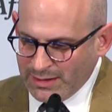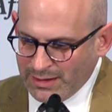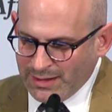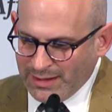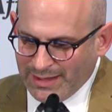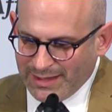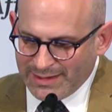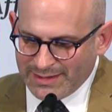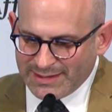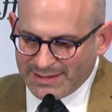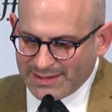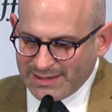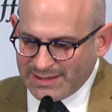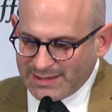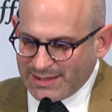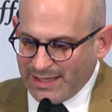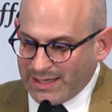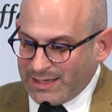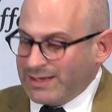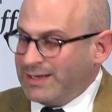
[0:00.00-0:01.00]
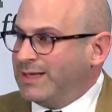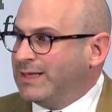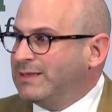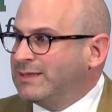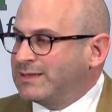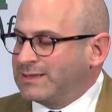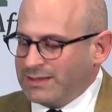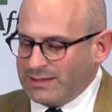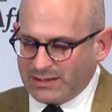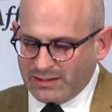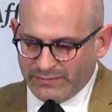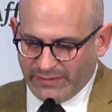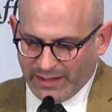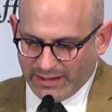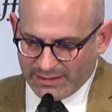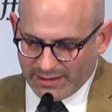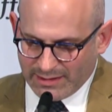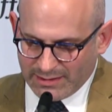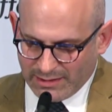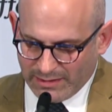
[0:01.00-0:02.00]
it insists that an instance of
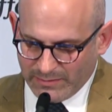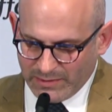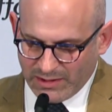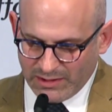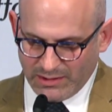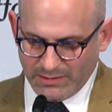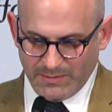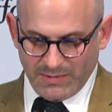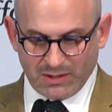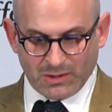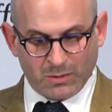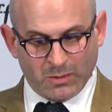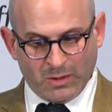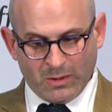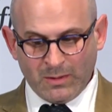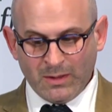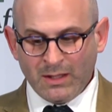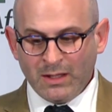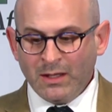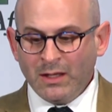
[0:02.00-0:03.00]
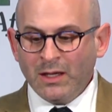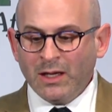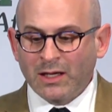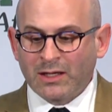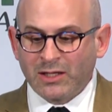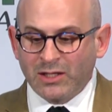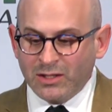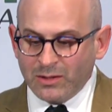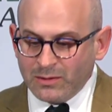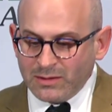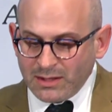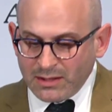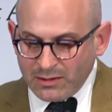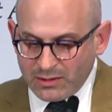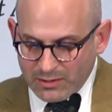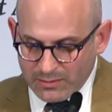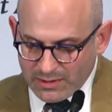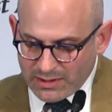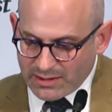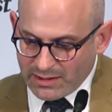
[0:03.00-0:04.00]
anti-Semitism is, quote, accusing
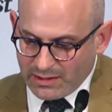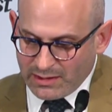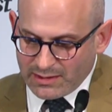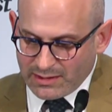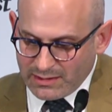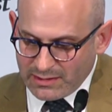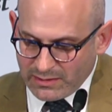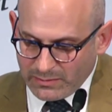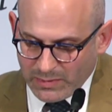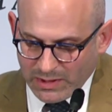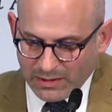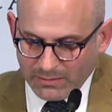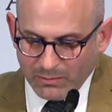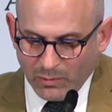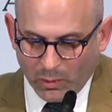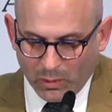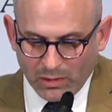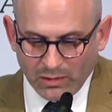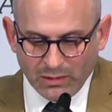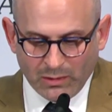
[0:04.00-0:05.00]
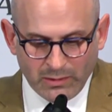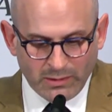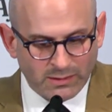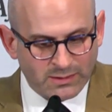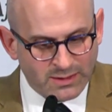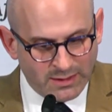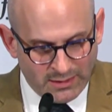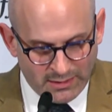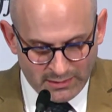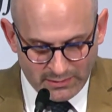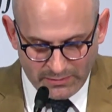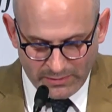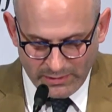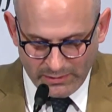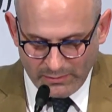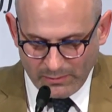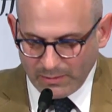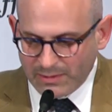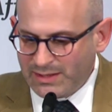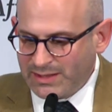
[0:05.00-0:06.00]
Jewish citizens of being more loyal to Israel
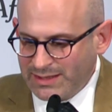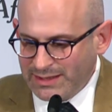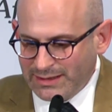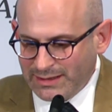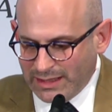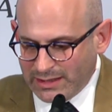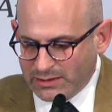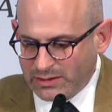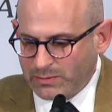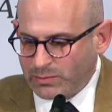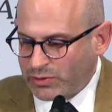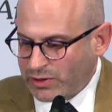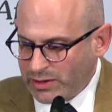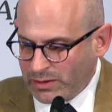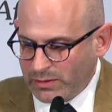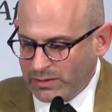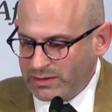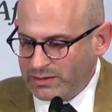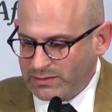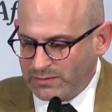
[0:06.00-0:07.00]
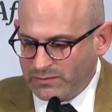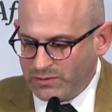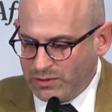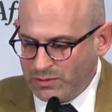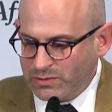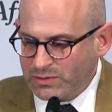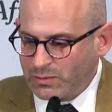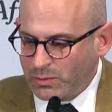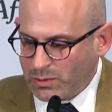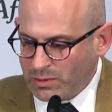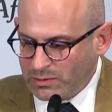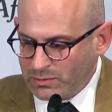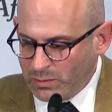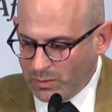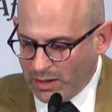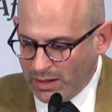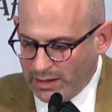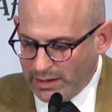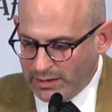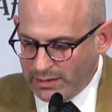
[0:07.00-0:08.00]
or to the alleged priorities of Jews
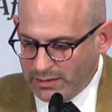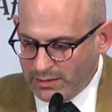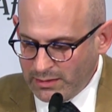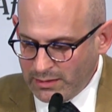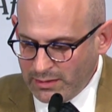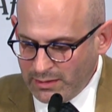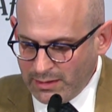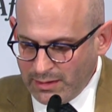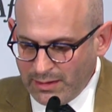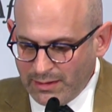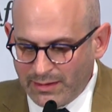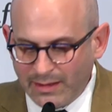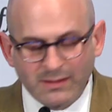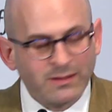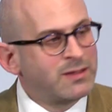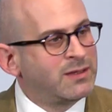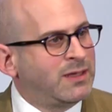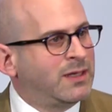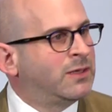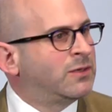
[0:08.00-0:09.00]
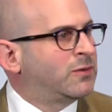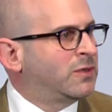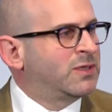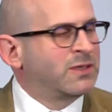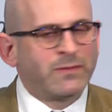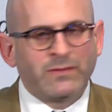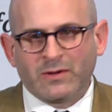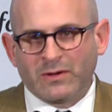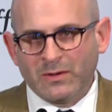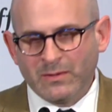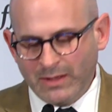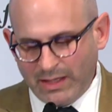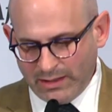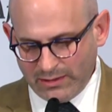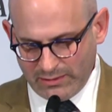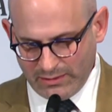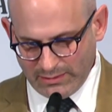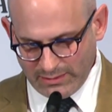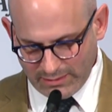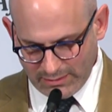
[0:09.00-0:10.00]
worldwide than to the interests of their own
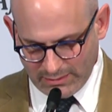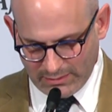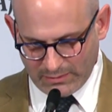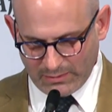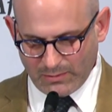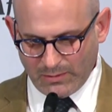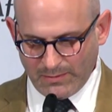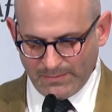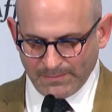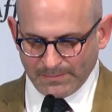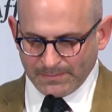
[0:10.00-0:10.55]
nations, unquote.